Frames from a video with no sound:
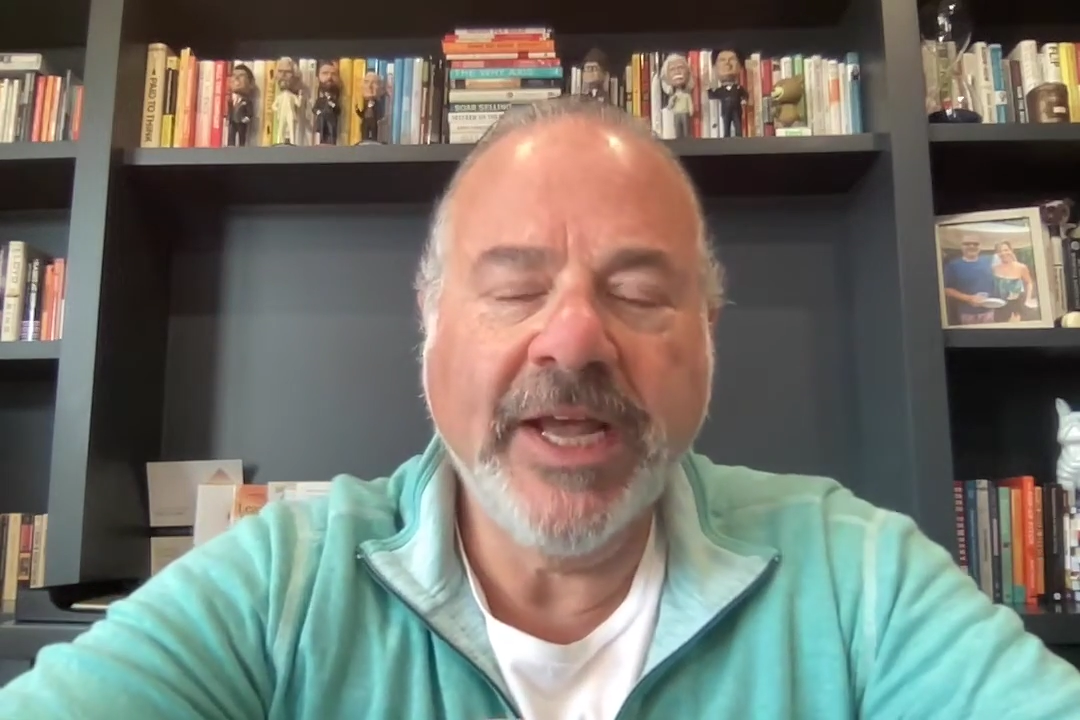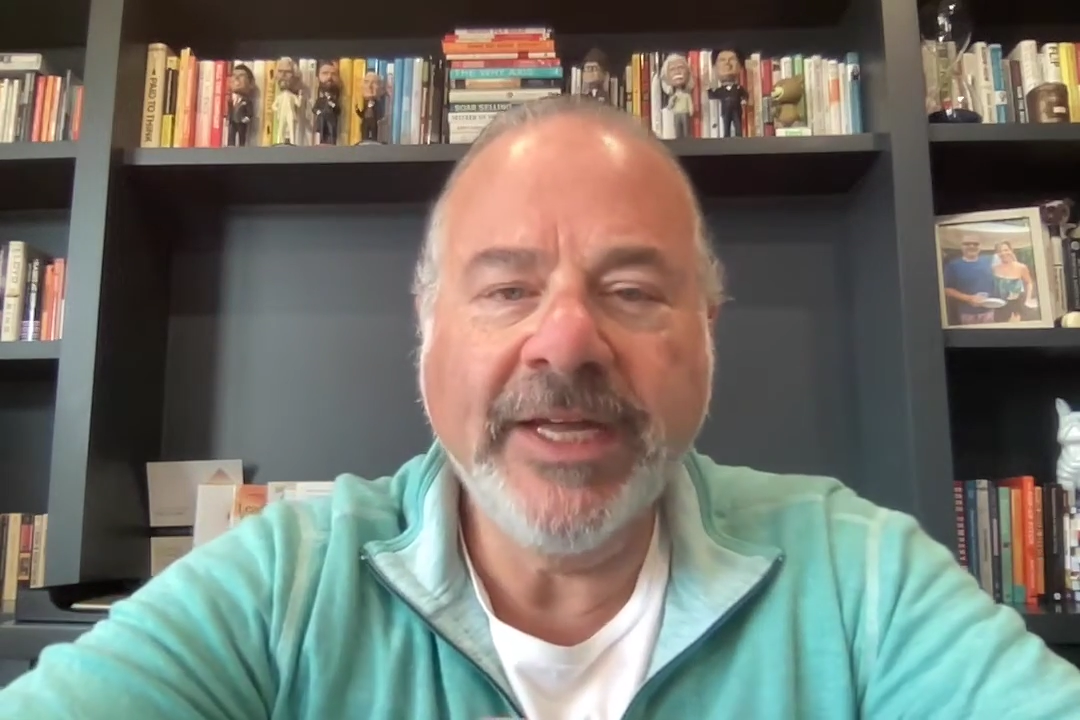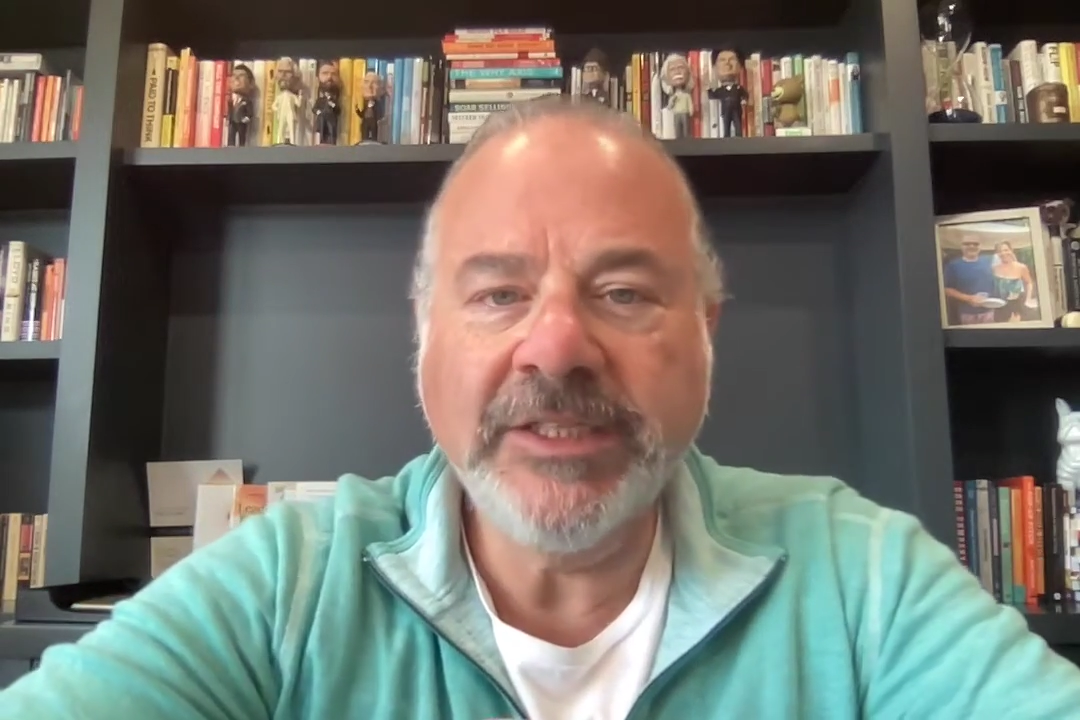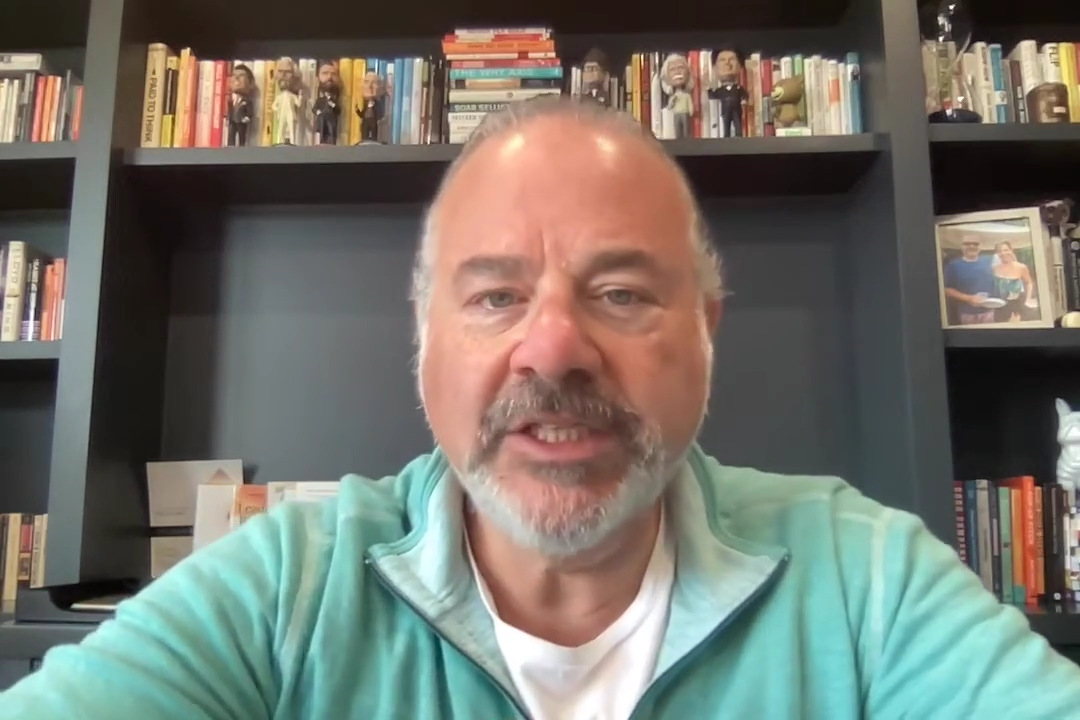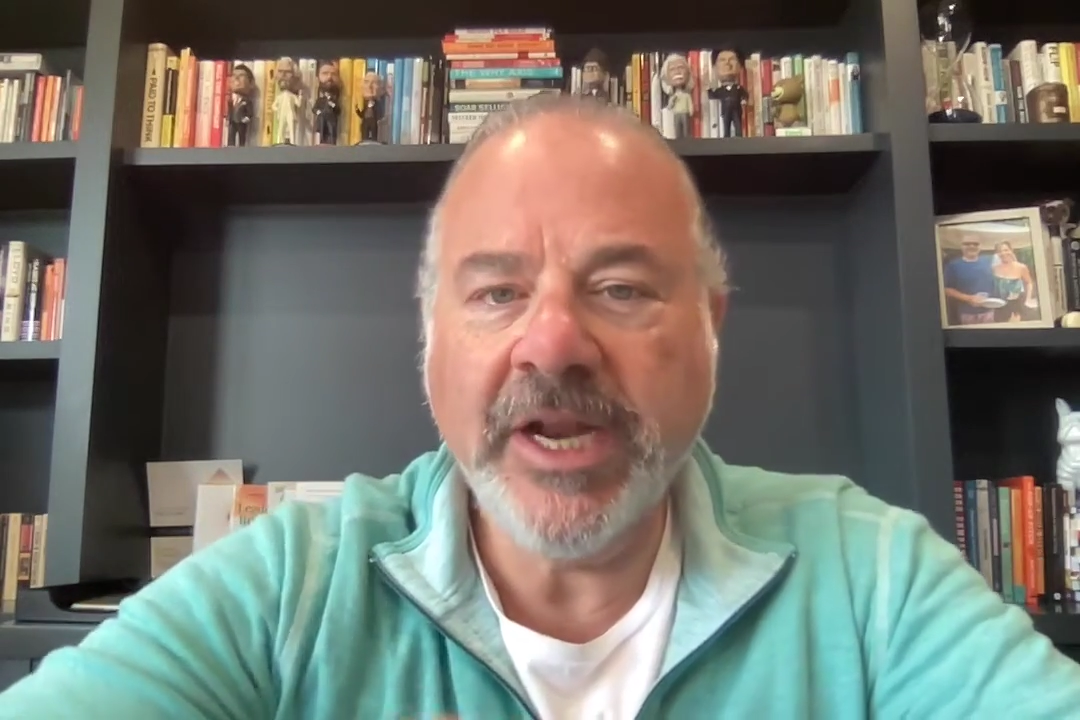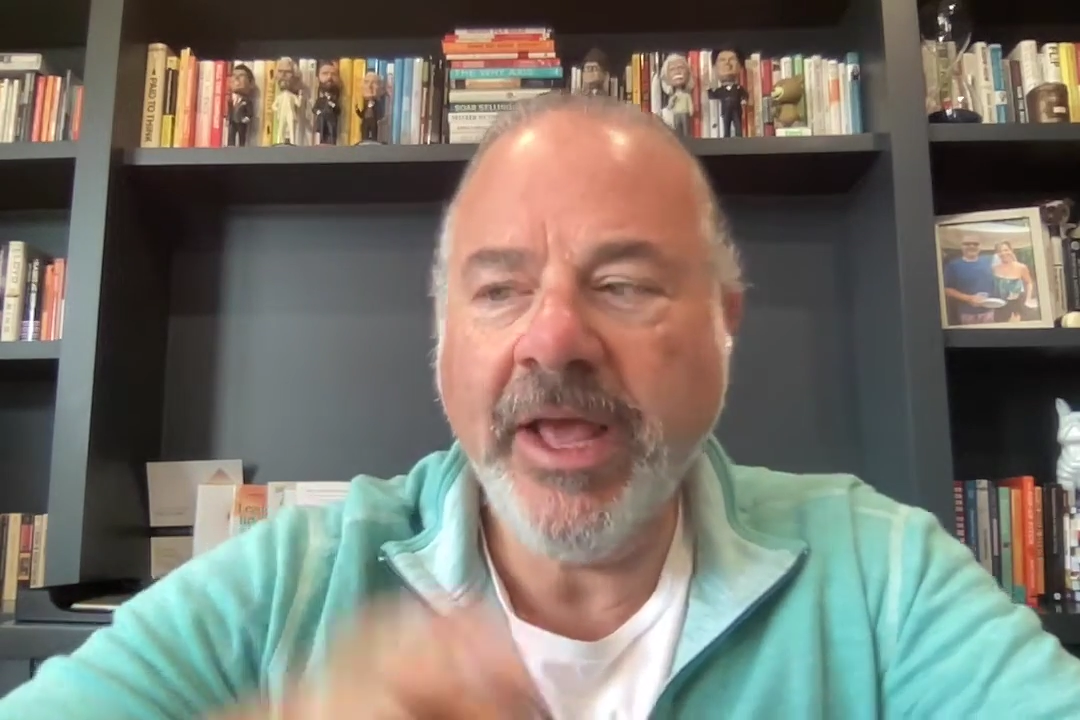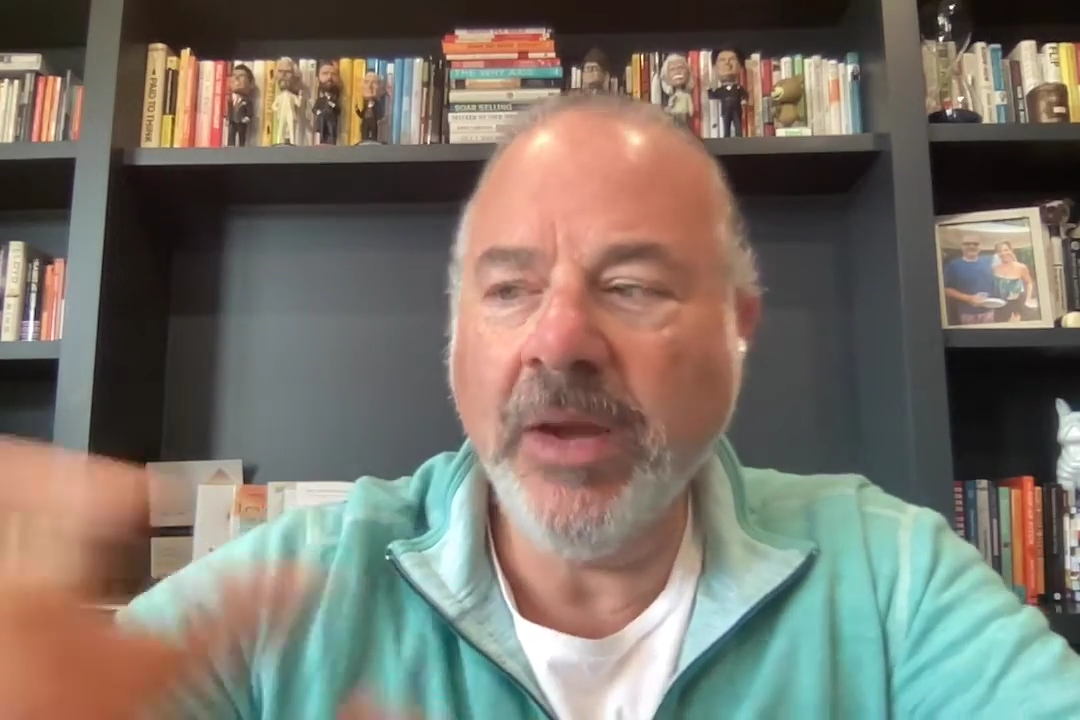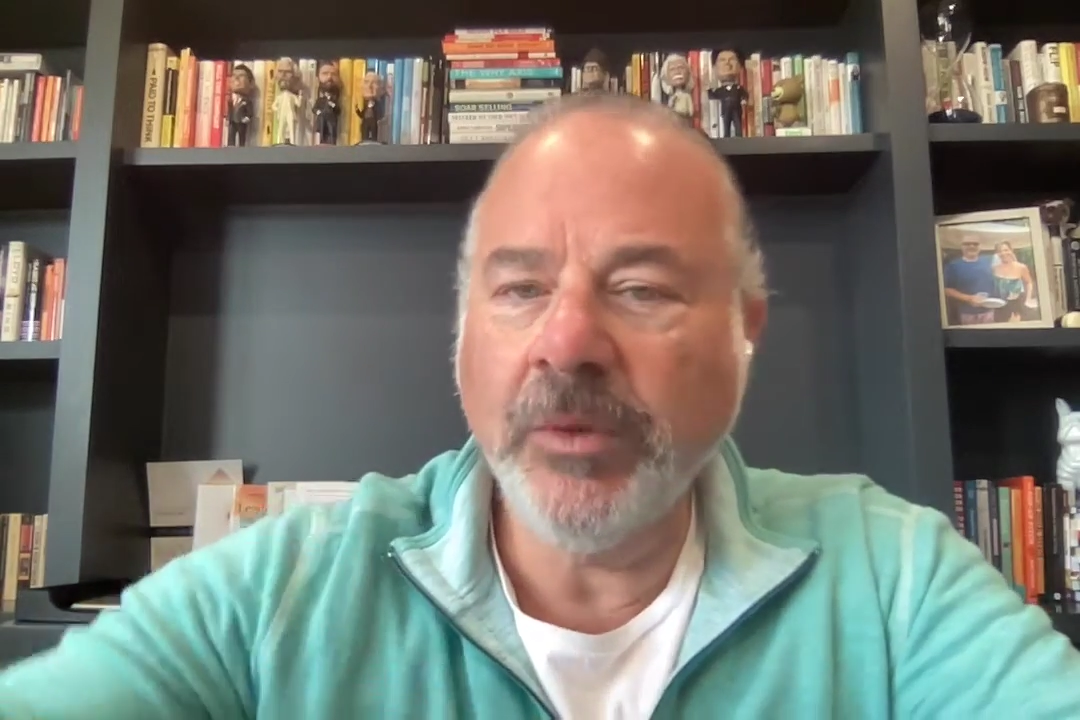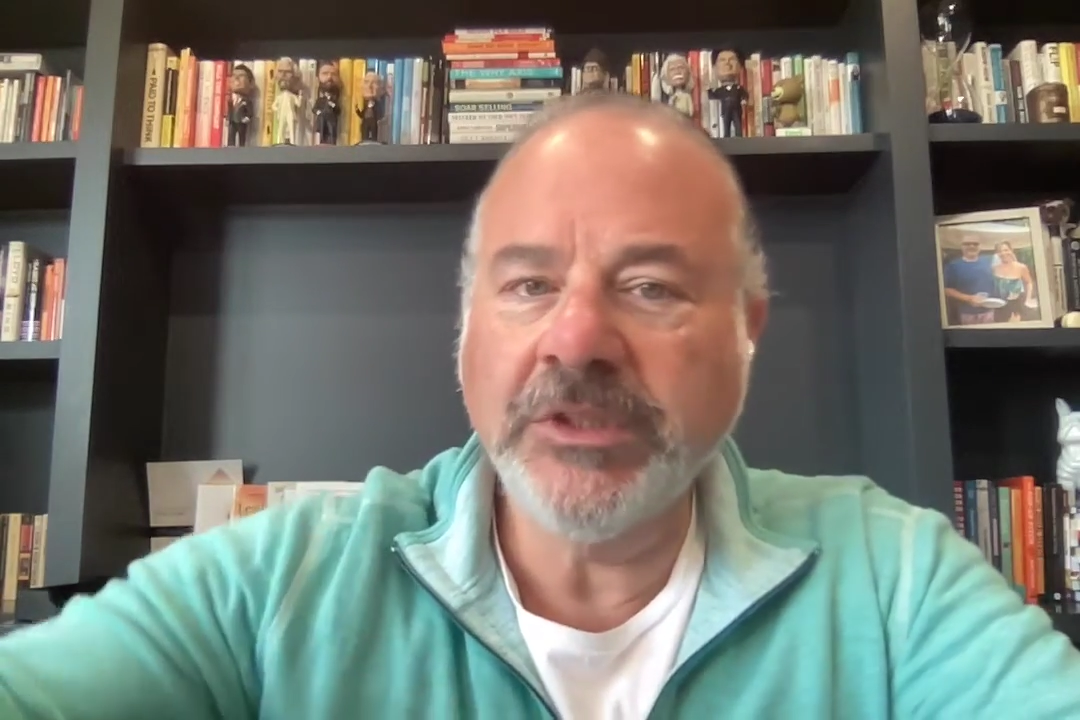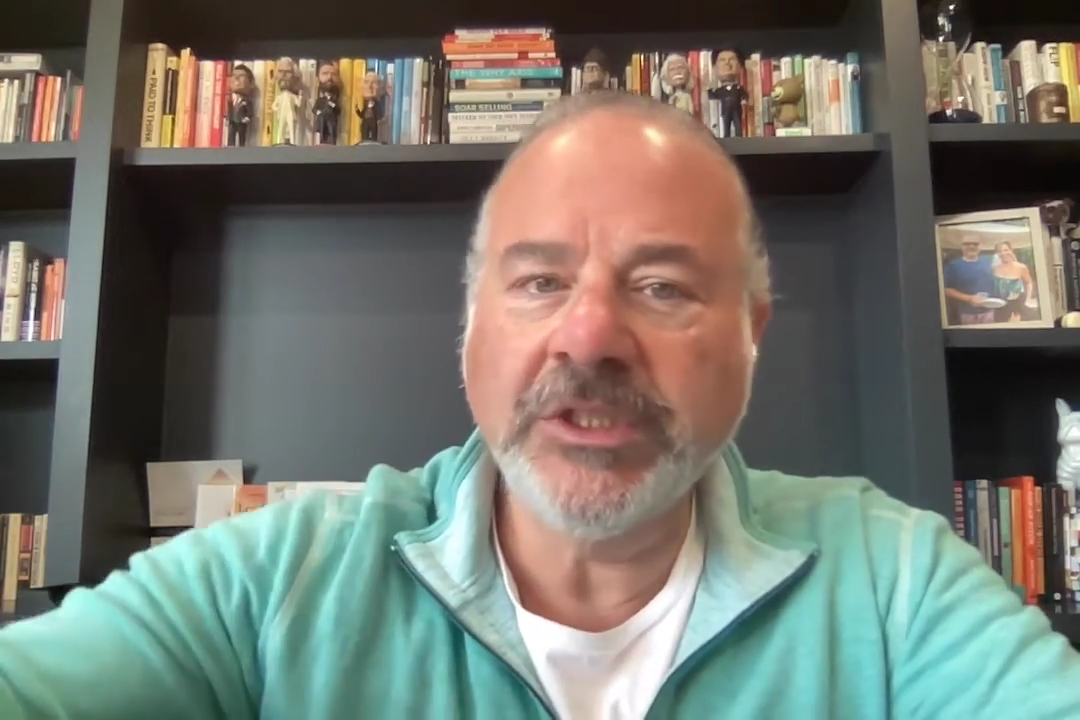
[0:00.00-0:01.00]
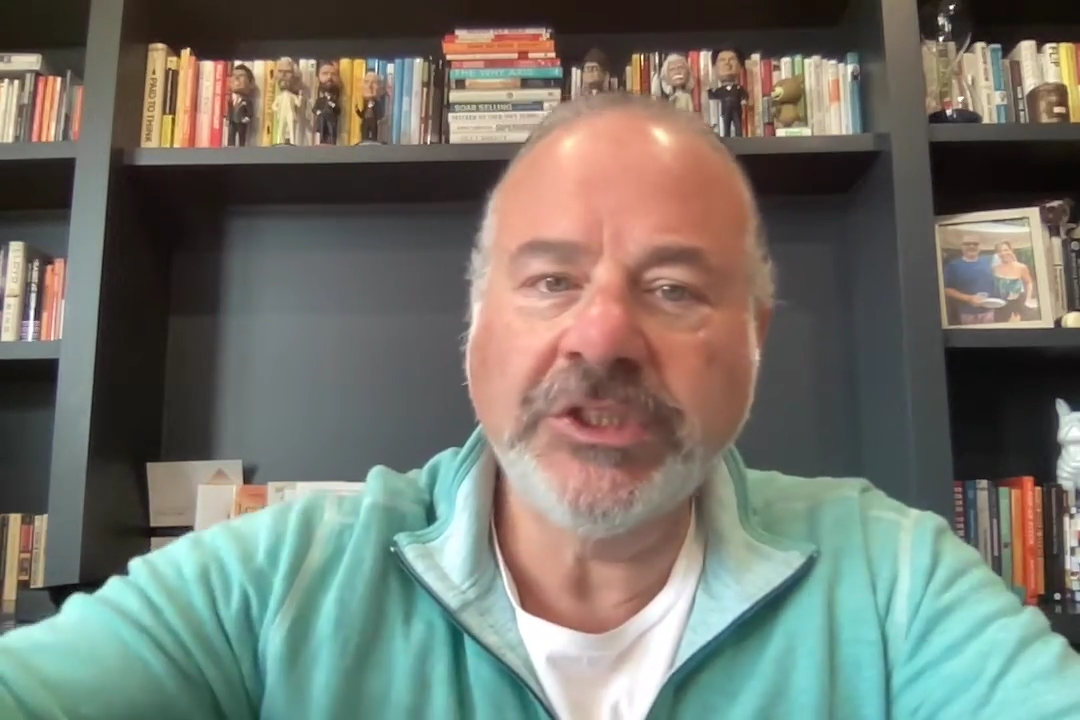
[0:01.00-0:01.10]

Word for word: And today I wanted